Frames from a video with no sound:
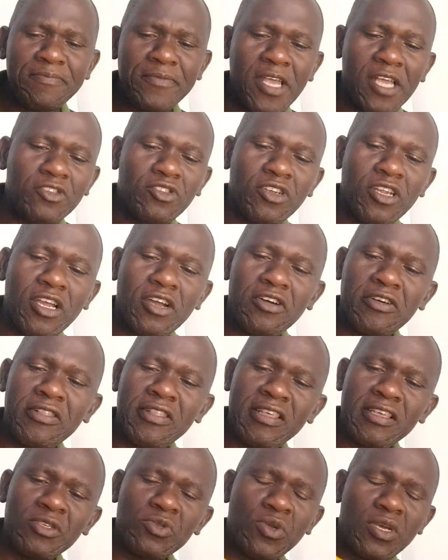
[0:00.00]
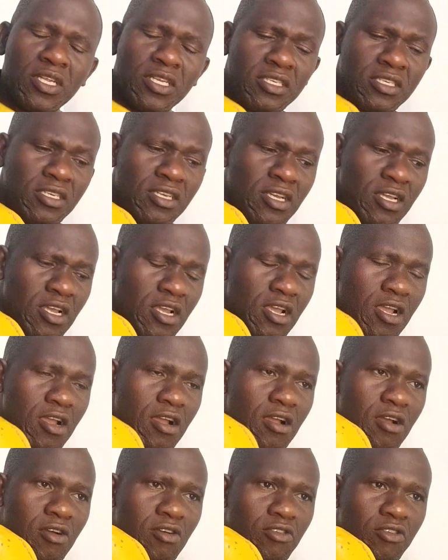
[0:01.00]
Actually, I got this one
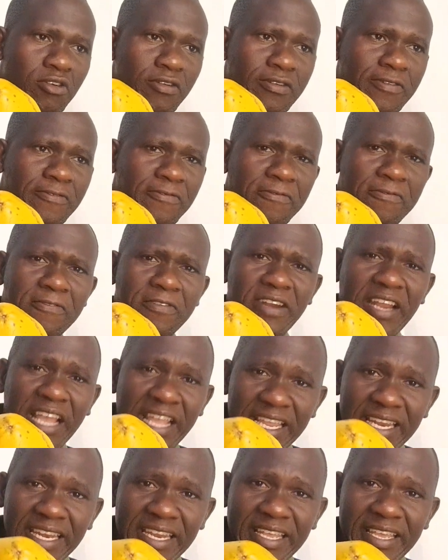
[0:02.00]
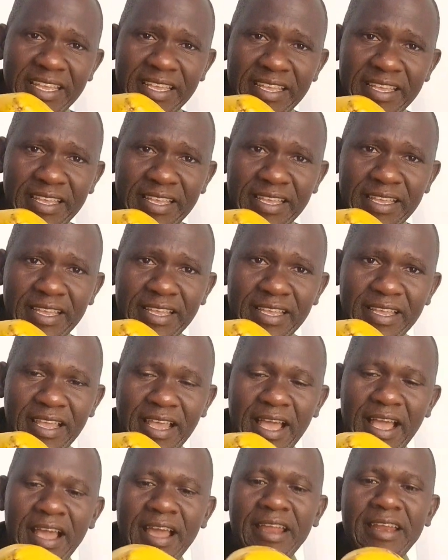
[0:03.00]
on Friday
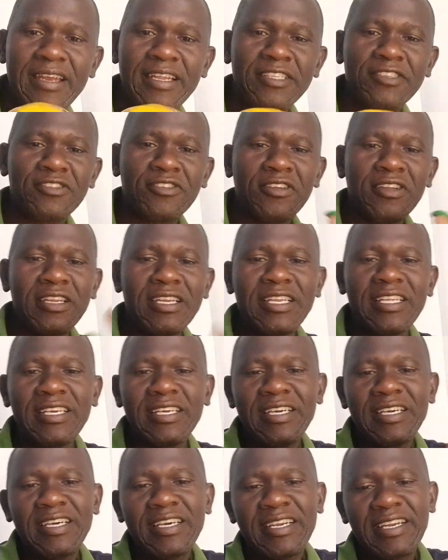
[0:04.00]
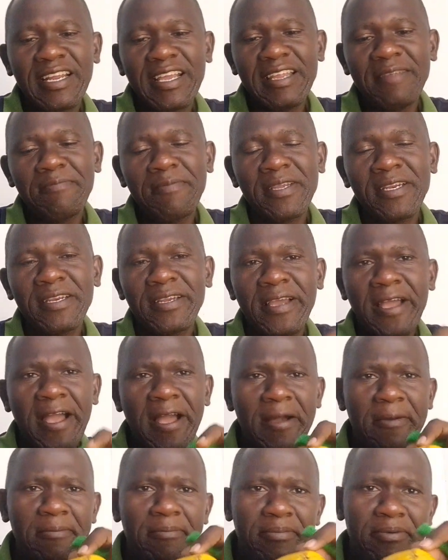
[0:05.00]
and it's already ripened
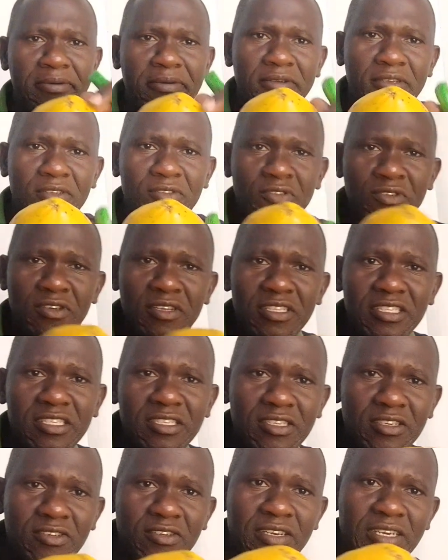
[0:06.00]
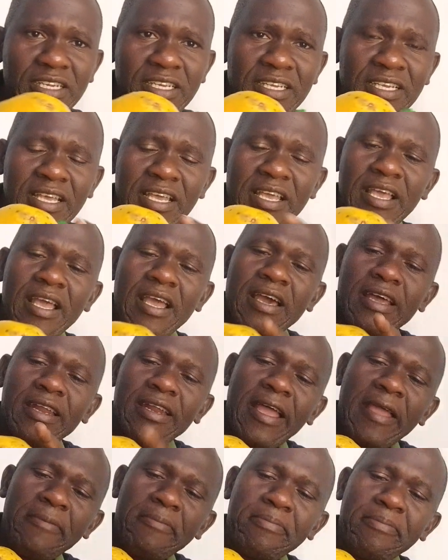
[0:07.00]
up. You know, it's already
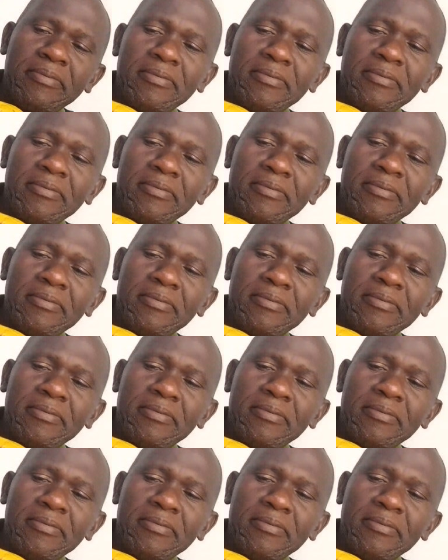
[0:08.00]
ripe.